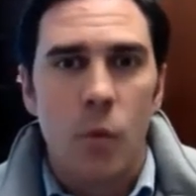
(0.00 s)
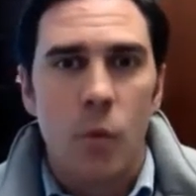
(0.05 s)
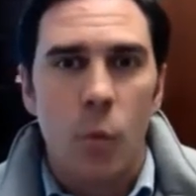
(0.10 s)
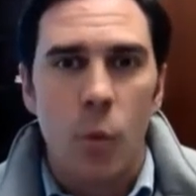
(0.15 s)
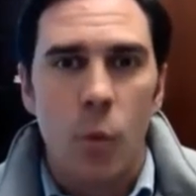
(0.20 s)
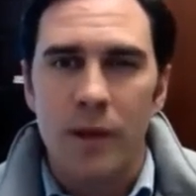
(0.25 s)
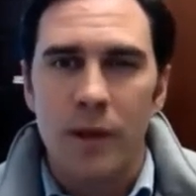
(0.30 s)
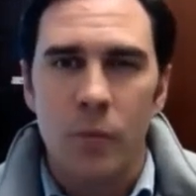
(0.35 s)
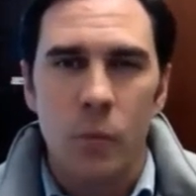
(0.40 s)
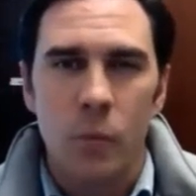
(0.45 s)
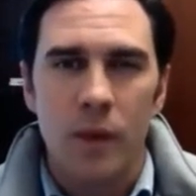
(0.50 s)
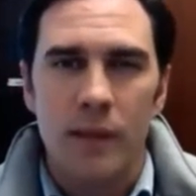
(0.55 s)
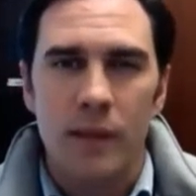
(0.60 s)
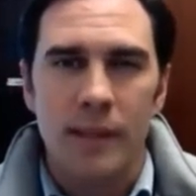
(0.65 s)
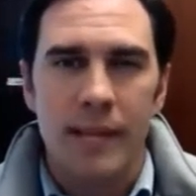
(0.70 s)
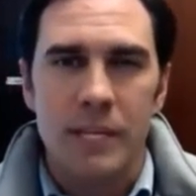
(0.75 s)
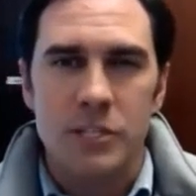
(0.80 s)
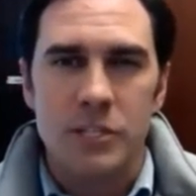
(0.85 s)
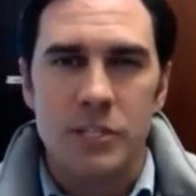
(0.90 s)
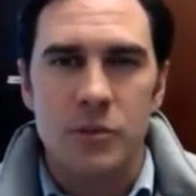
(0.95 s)
What
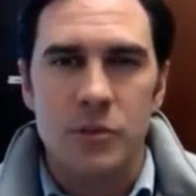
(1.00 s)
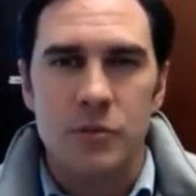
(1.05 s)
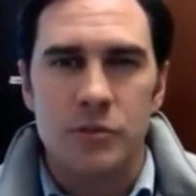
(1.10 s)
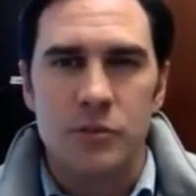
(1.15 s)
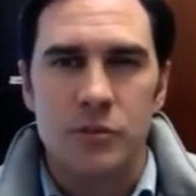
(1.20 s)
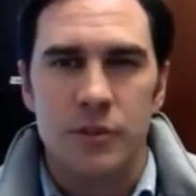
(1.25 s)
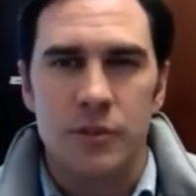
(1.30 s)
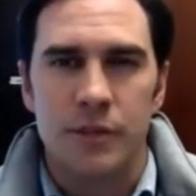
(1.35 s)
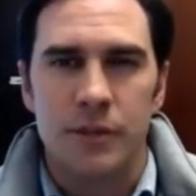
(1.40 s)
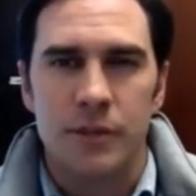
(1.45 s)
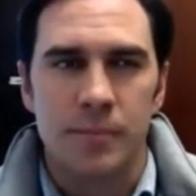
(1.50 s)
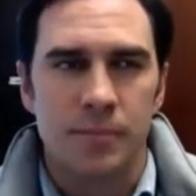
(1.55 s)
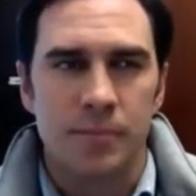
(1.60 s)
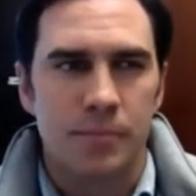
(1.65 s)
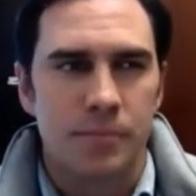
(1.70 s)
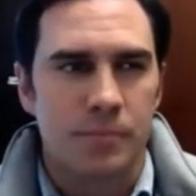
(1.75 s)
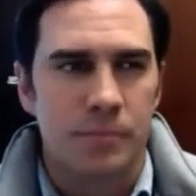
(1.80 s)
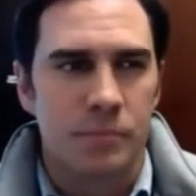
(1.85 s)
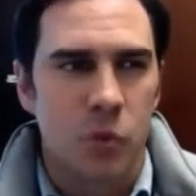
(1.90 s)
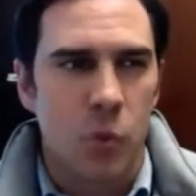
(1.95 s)
led you to
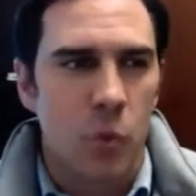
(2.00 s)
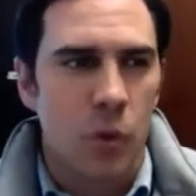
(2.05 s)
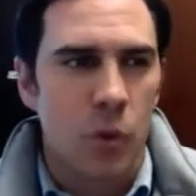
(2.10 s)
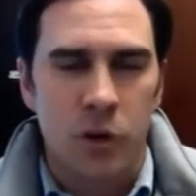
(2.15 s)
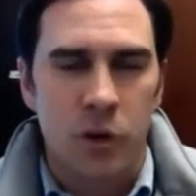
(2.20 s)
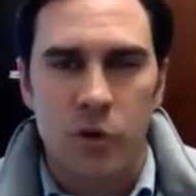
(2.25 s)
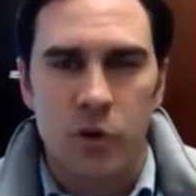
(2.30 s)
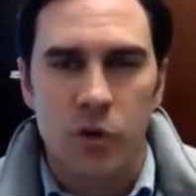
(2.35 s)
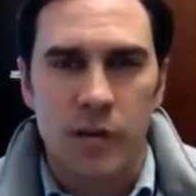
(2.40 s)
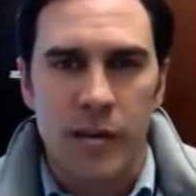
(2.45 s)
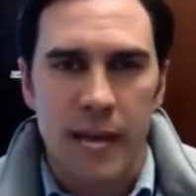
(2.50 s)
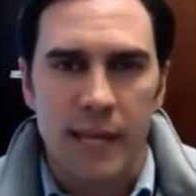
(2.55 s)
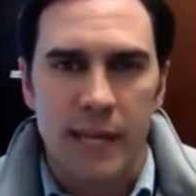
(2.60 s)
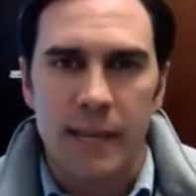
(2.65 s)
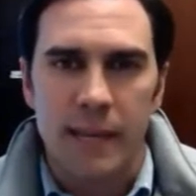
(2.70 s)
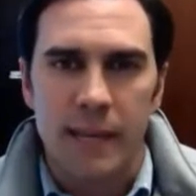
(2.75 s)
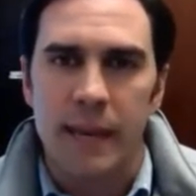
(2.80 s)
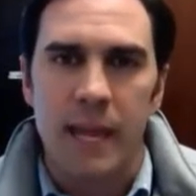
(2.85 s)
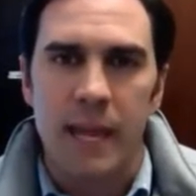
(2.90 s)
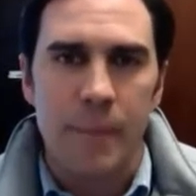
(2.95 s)
want to
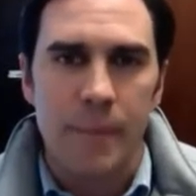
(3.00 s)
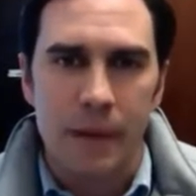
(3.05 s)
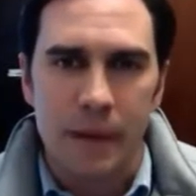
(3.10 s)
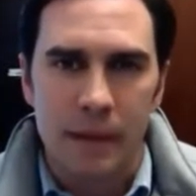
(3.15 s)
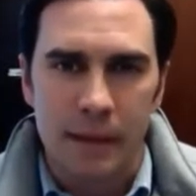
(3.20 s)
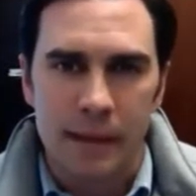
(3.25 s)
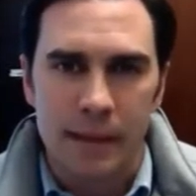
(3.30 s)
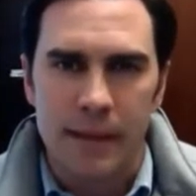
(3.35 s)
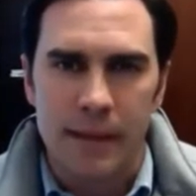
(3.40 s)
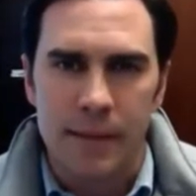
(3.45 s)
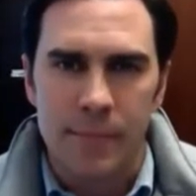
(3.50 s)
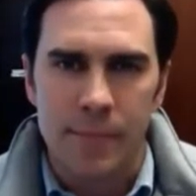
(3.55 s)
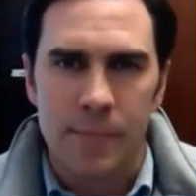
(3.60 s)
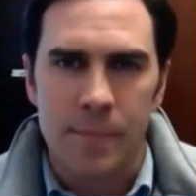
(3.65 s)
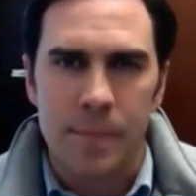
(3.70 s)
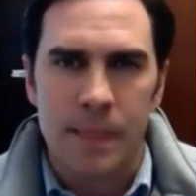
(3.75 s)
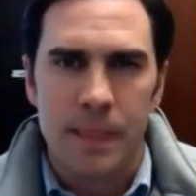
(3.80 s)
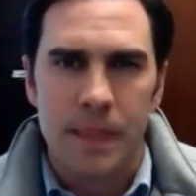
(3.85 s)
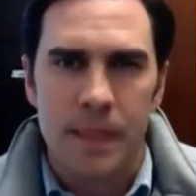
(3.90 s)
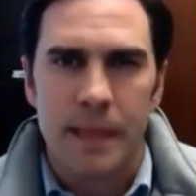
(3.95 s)
create an
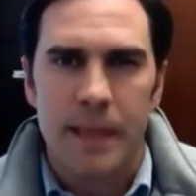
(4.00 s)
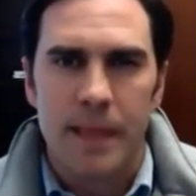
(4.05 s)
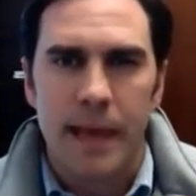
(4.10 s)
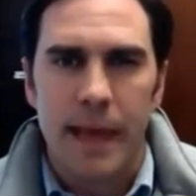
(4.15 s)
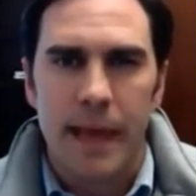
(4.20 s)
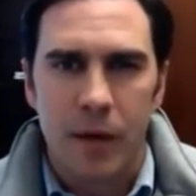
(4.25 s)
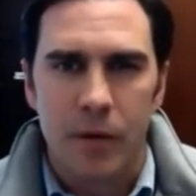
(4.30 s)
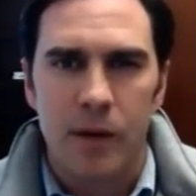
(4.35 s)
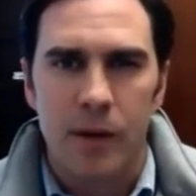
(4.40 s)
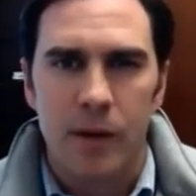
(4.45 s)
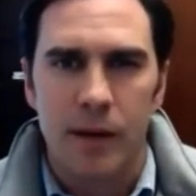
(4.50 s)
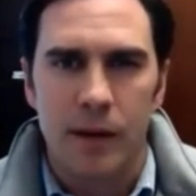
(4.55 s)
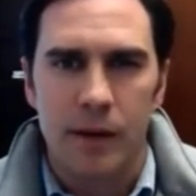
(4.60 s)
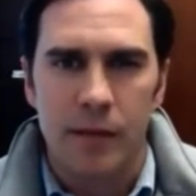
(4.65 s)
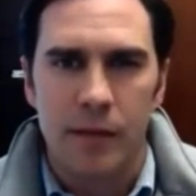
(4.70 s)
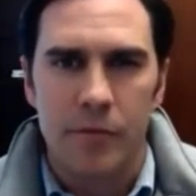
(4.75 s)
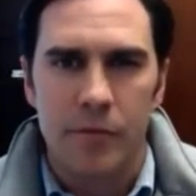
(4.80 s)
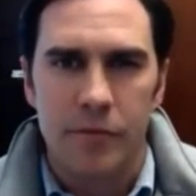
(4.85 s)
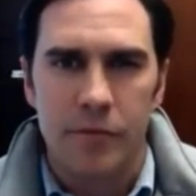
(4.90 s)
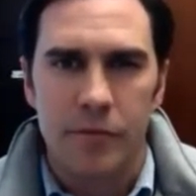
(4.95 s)
MLM out
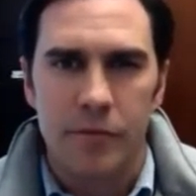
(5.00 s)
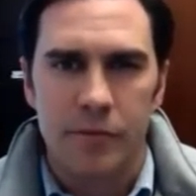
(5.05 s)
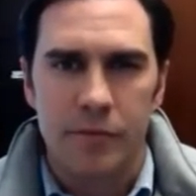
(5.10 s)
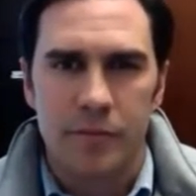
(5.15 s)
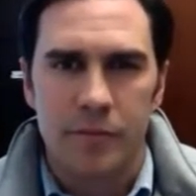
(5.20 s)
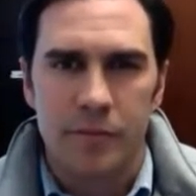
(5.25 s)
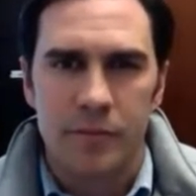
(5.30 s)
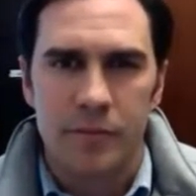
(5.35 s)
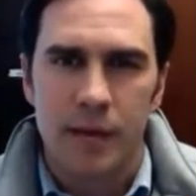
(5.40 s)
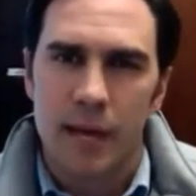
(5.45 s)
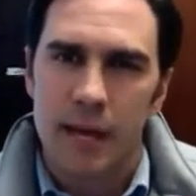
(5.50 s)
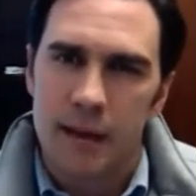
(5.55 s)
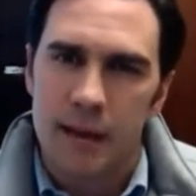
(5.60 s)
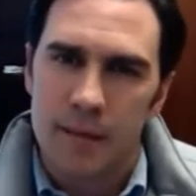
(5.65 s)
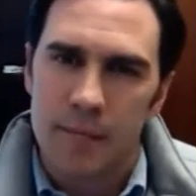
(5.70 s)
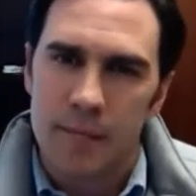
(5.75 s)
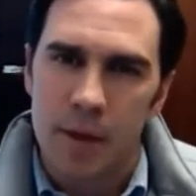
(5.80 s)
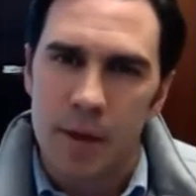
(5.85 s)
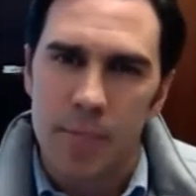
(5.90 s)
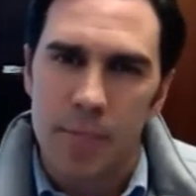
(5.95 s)
of
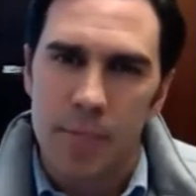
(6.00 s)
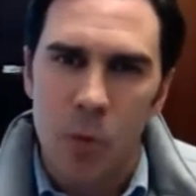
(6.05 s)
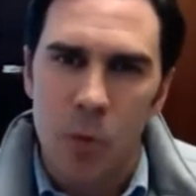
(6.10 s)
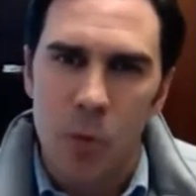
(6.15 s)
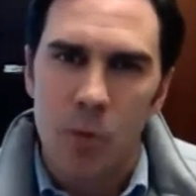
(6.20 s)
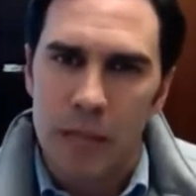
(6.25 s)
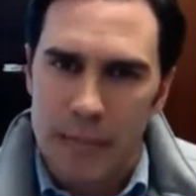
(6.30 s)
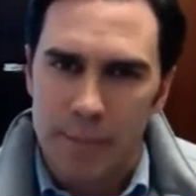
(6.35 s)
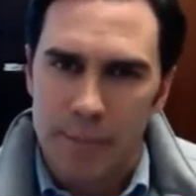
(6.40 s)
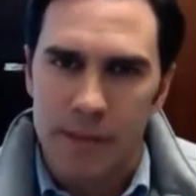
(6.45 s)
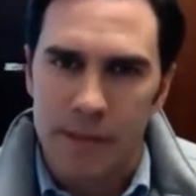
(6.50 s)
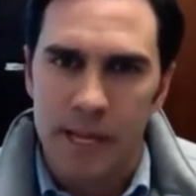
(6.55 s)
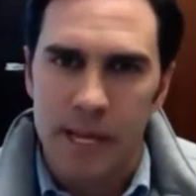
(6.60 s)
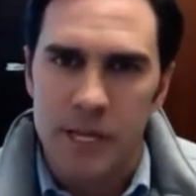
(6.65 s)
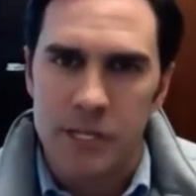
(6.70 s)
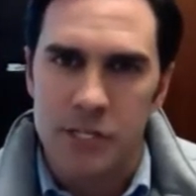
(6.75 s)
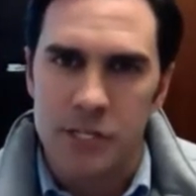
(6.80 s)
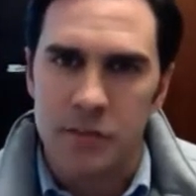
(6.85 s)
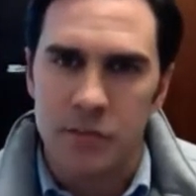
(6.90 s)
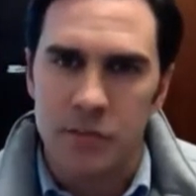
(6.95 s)
a mobile
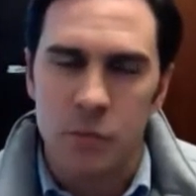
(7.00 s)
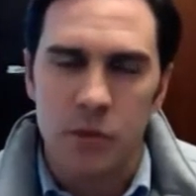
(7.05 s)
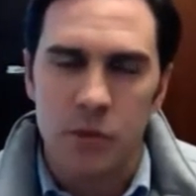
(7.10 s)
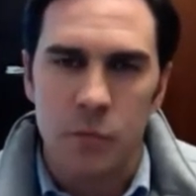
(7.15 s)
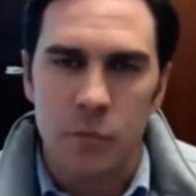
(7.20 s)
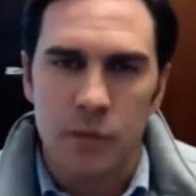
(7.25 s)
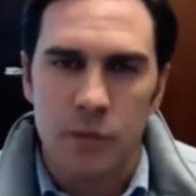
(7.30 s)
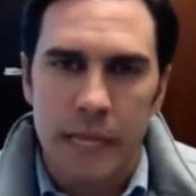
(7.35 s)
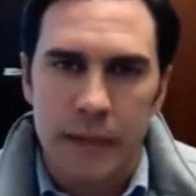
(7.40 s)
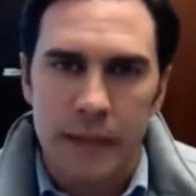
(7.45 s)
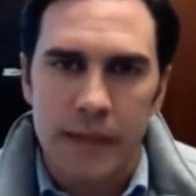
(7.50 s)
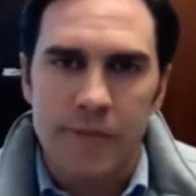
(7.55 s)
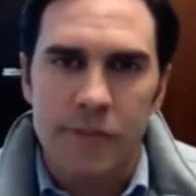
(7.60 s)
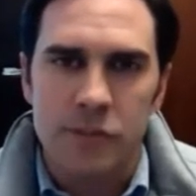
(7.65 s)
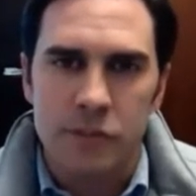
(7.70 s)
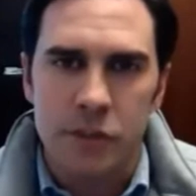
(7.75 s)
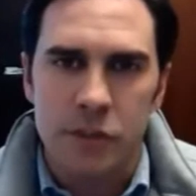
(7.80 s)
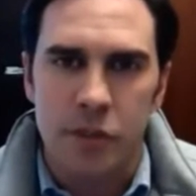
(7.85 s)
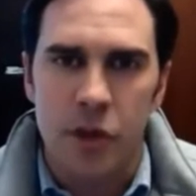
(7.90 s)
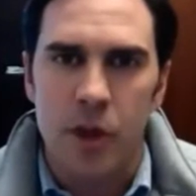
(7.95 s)
application? Give
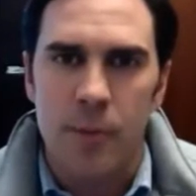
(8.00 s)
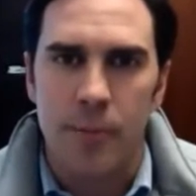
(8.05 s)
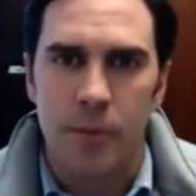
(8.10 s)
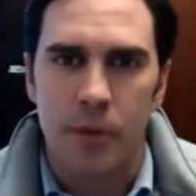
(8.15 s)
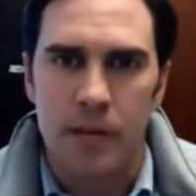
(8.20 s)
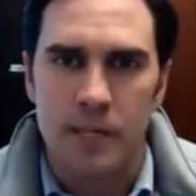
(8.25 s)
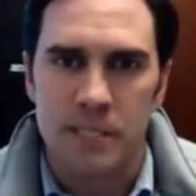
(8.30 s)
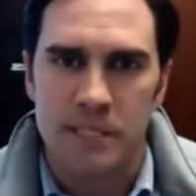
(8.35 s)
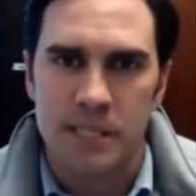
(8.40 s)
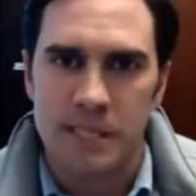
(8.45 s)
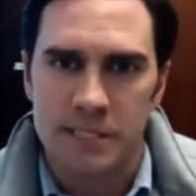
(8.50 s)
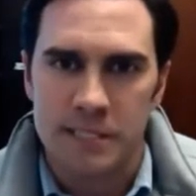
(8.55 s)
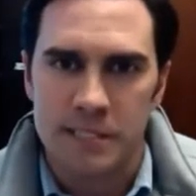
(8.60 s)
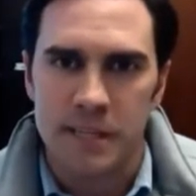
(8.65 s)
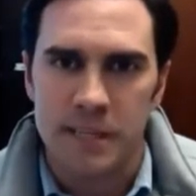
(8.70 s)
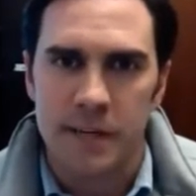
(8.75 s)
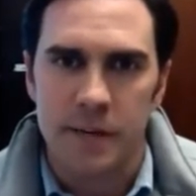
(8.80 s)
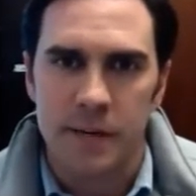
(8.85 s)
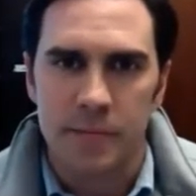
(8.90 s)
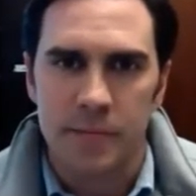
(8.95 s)
us the thought process
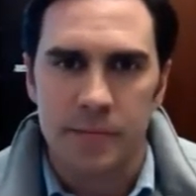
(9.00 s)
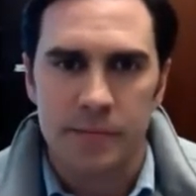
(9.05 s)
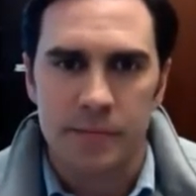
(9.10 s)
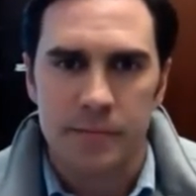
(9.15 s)
there.